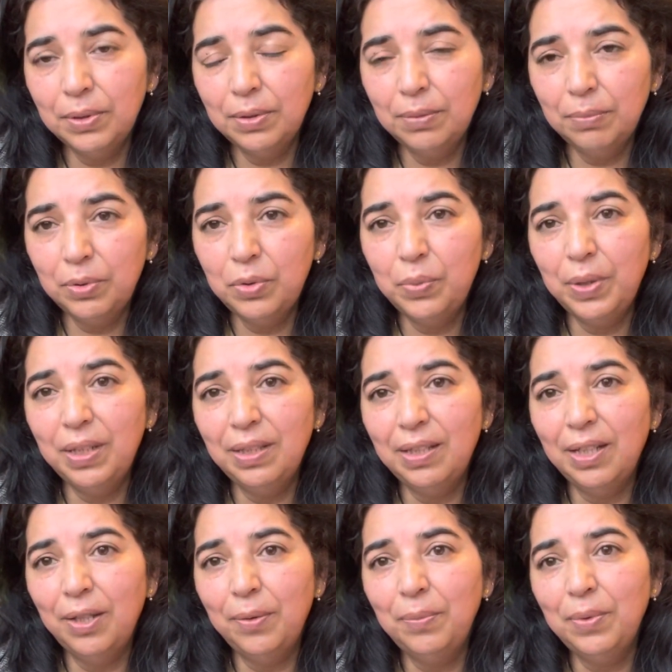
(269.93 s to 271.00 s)
between
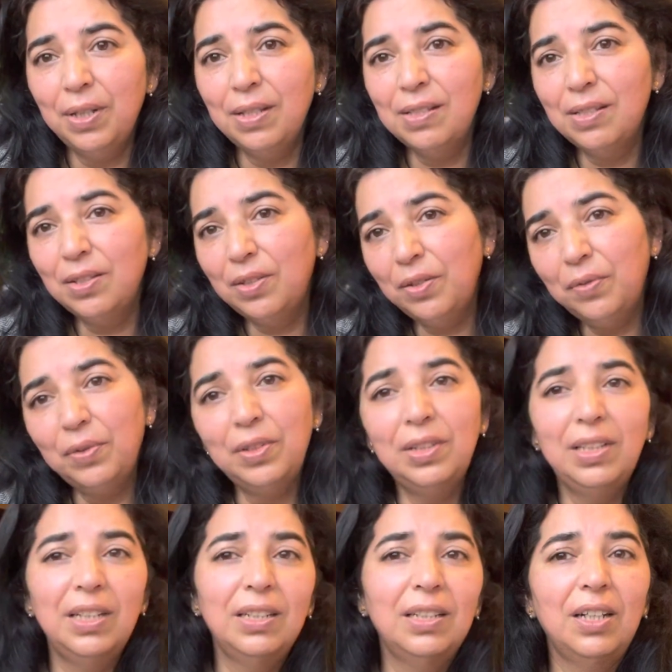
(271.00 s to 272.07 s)
them, it's the river
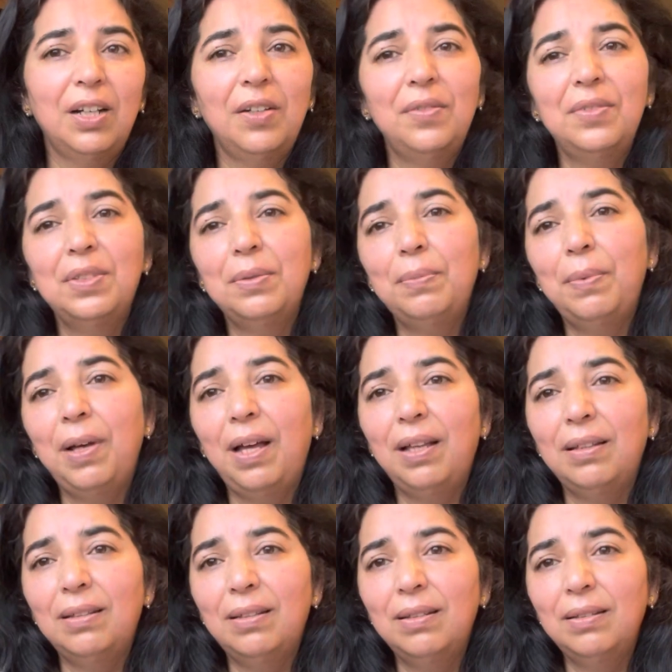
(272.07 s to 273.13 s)
that carves the
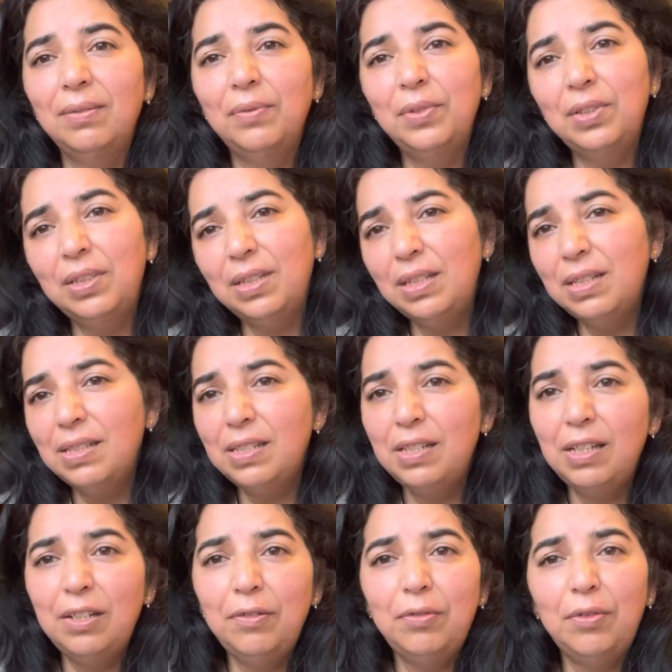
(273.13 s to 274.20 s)
path with the
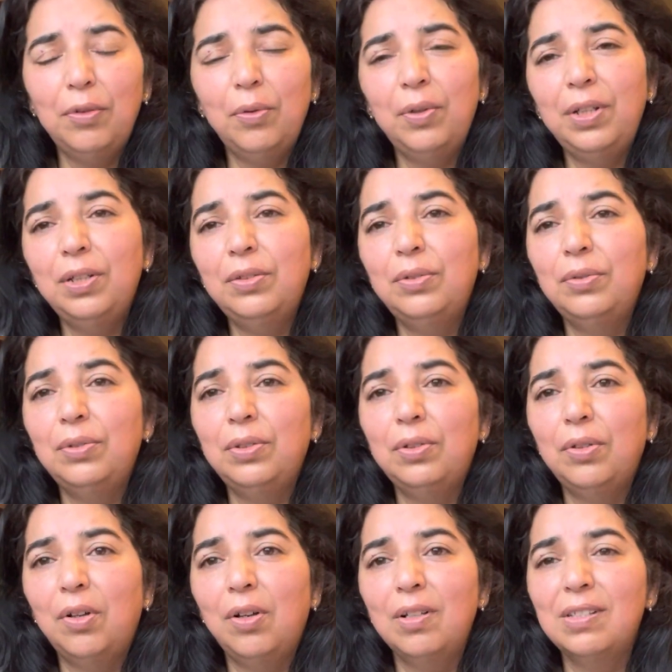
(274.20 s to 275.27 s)
easily flowing through the
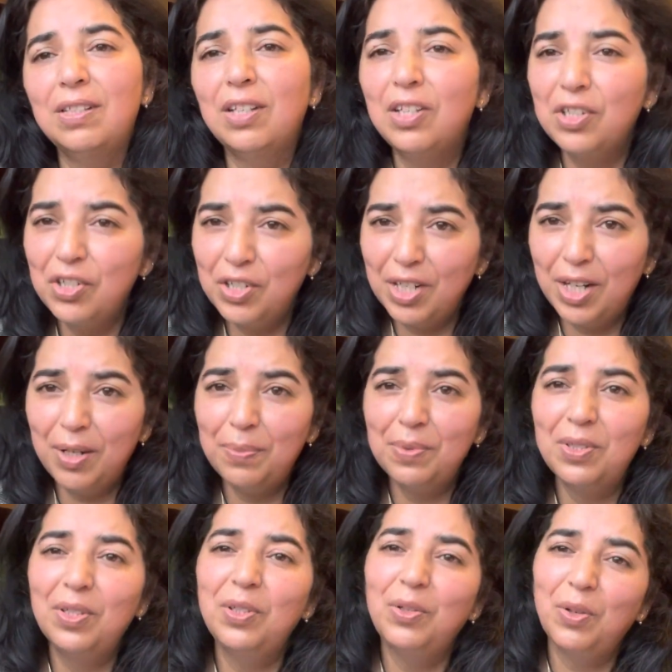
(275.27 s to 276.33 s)
rocks and shapes
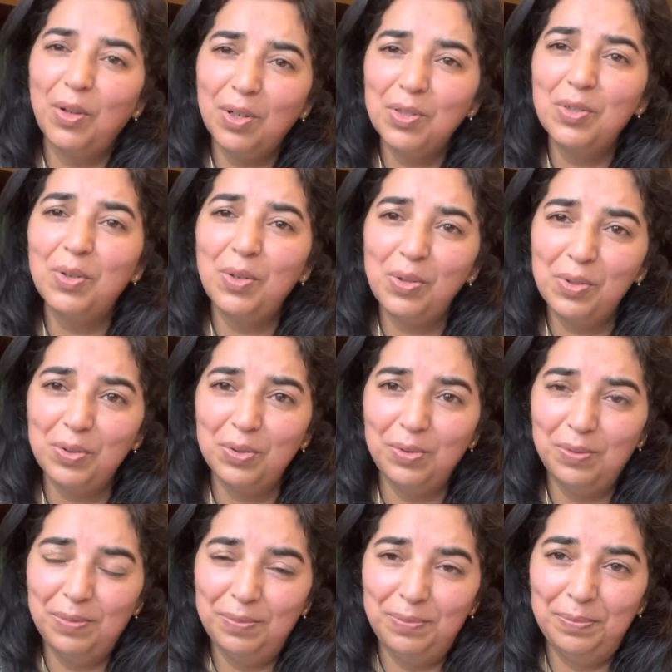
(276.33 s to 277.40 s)
the rocks also,
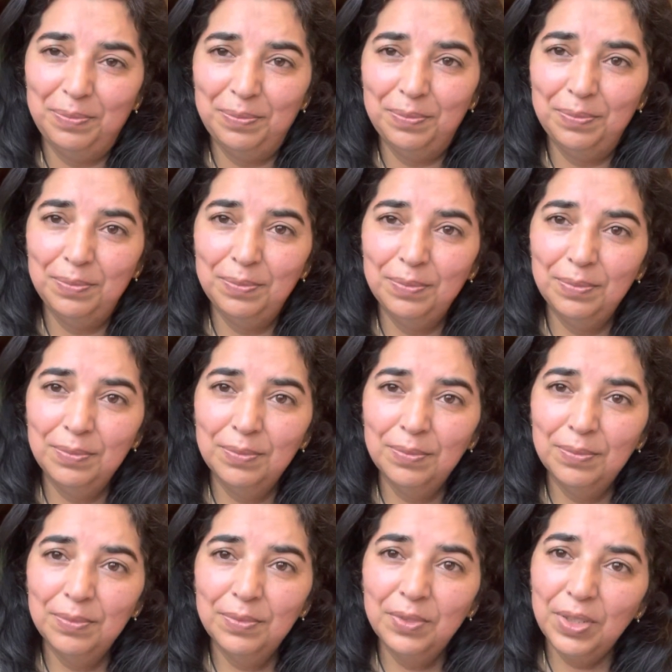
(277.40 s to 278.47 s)

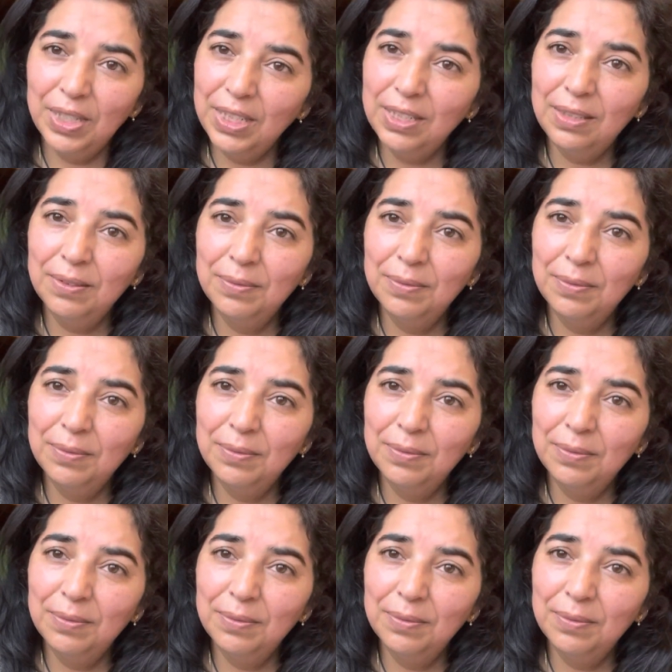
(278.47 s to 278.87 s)
right?